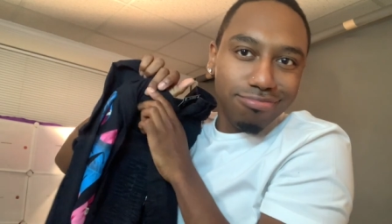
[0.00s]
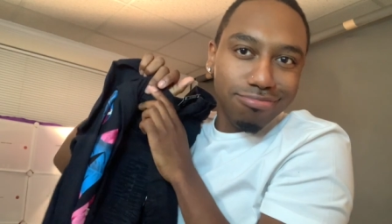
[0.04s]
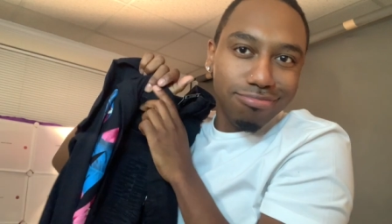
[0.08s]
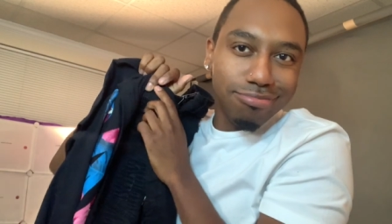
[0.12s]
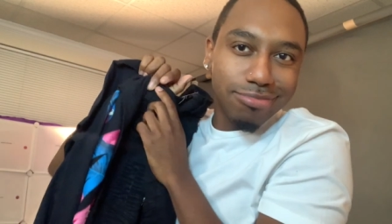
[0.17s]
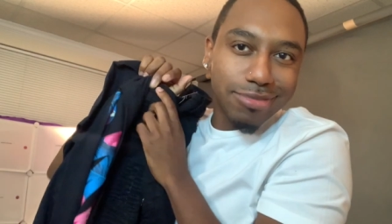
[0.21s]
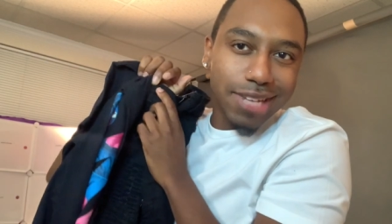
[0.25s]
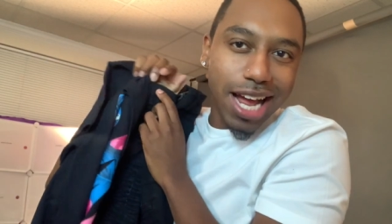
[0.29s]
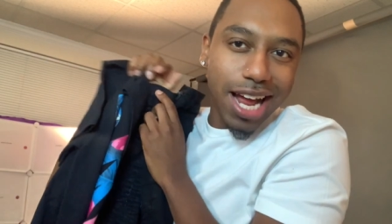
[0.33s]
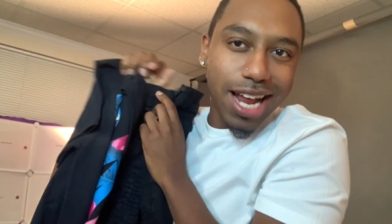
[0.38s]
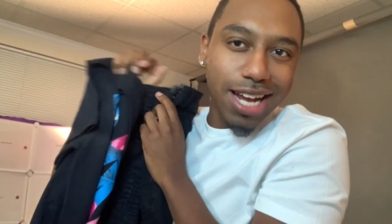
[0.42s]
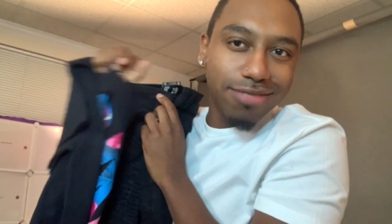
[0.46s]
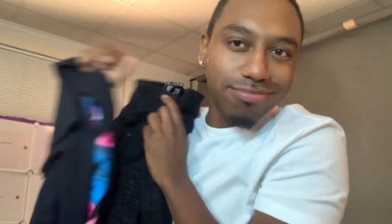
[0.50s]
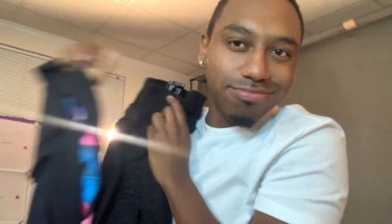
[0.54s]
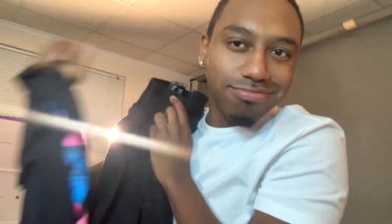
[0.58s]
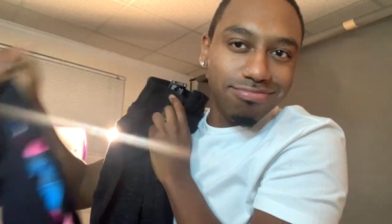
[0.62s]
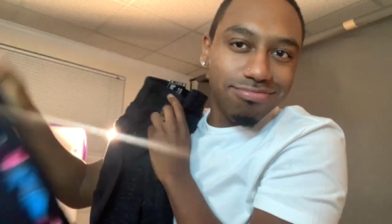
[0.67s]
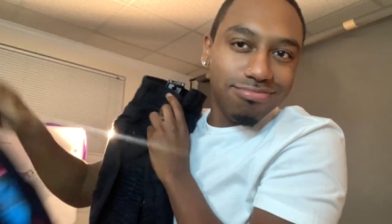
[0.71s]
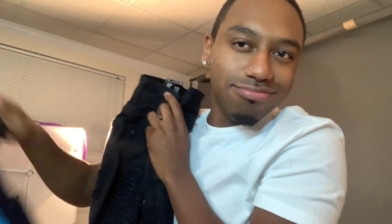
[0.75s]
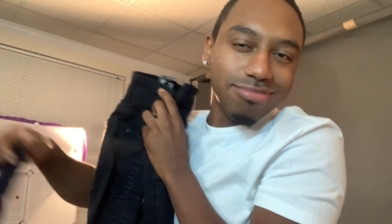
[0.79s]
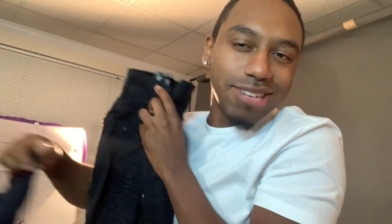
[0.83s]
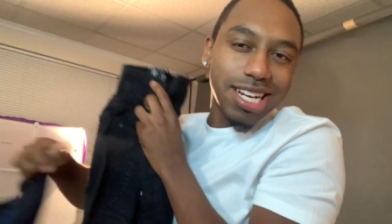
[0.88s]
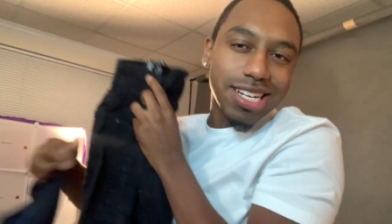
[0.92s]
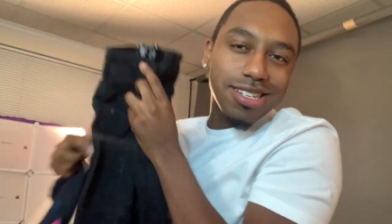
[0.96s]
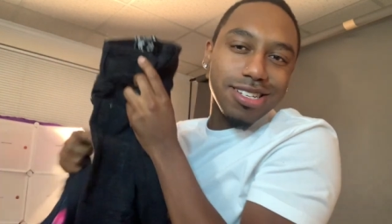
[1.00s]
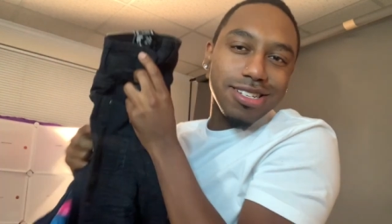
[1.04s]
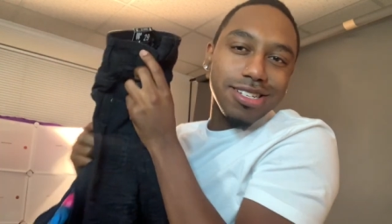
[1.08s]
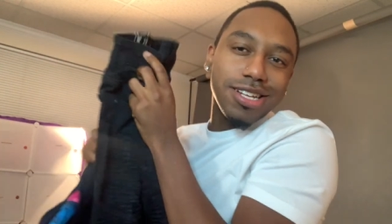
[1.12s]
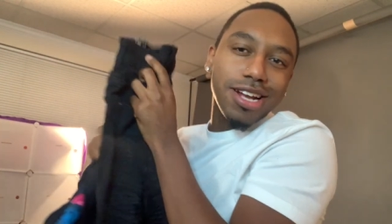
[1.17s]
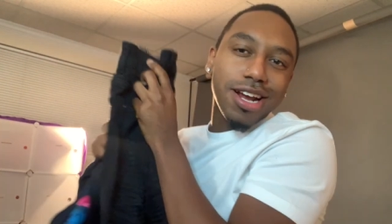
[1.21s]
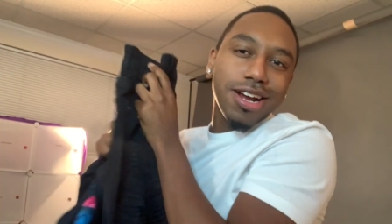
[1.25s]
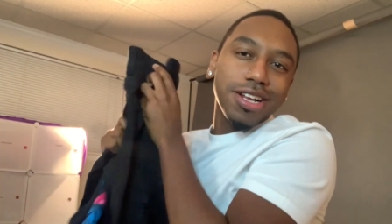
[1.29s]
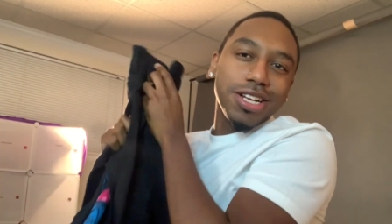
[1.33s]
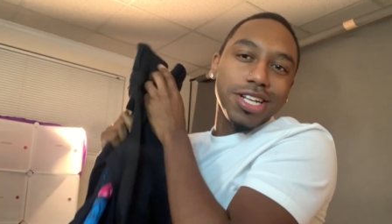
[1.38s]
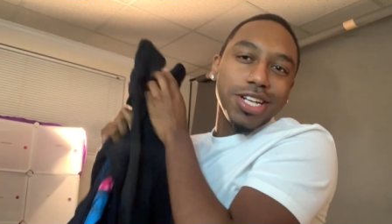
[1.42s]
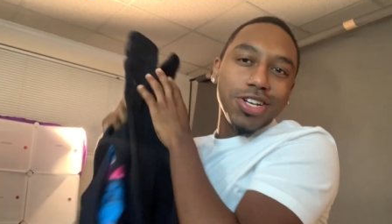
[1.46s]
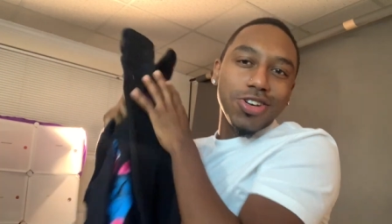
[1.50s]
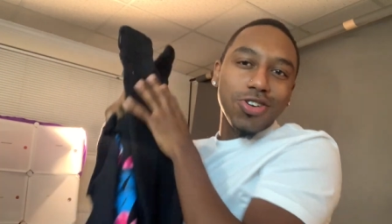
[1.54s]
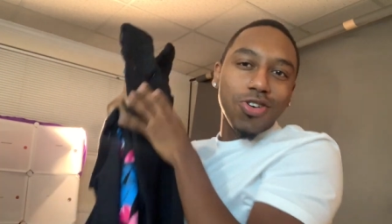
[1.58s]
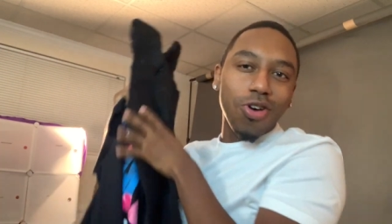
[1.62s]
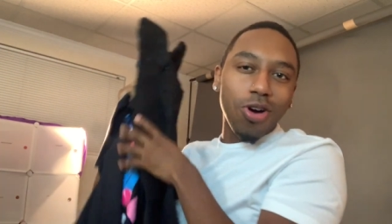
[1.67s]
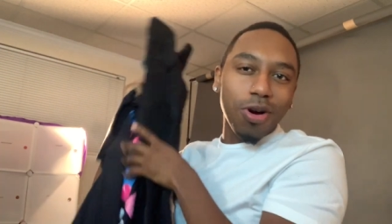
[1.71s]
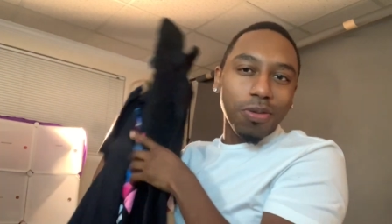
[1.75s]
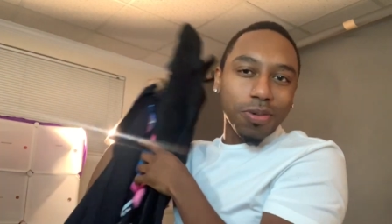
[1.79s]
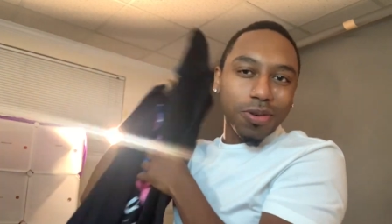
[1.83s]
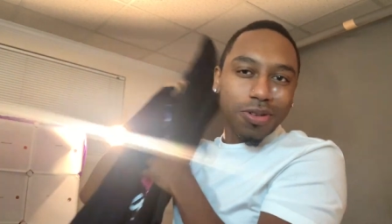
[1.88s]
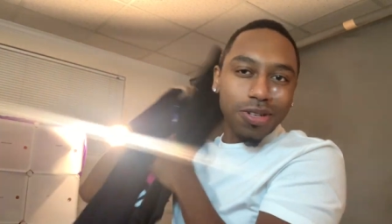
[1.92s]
not necessarily normal.